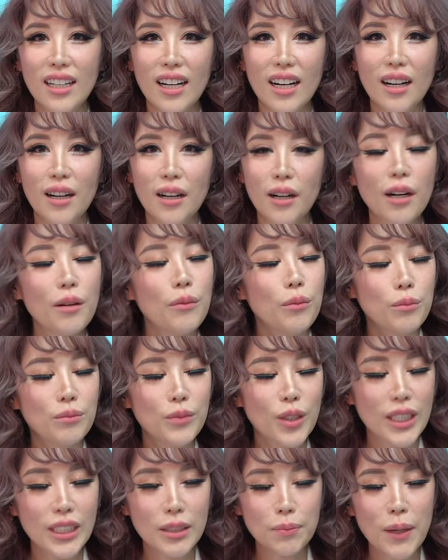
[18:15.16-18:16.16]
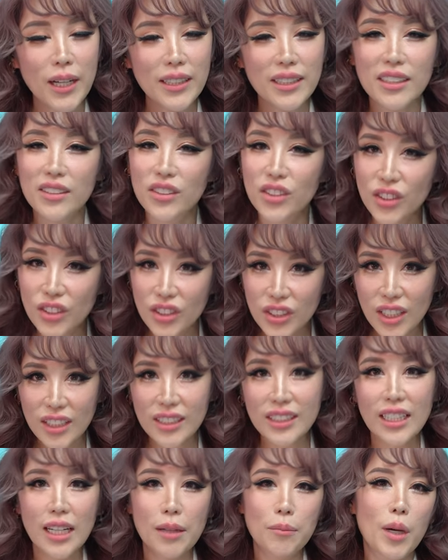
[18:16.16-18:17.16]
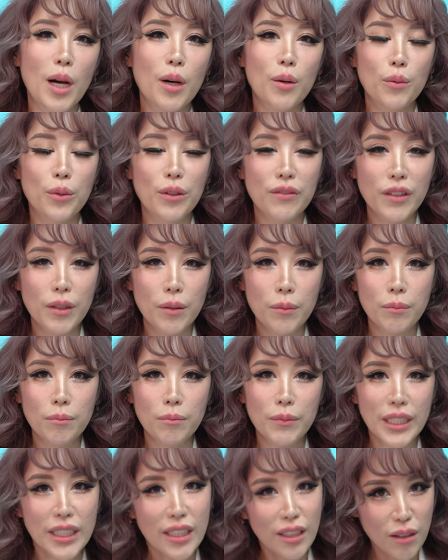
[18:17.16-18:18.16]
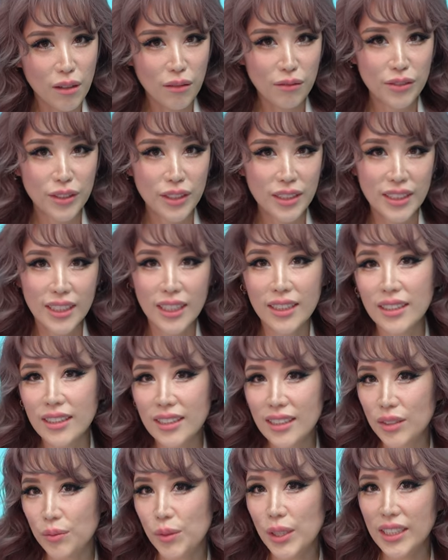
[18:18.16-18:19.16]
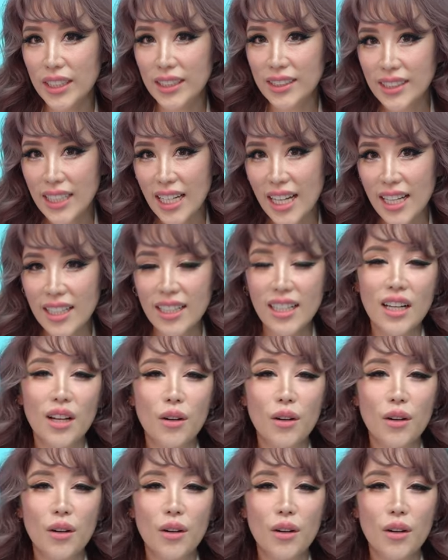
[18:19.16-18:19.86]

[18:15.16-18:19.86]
uh, Workers' Party just came out with a media conference and this is what they said.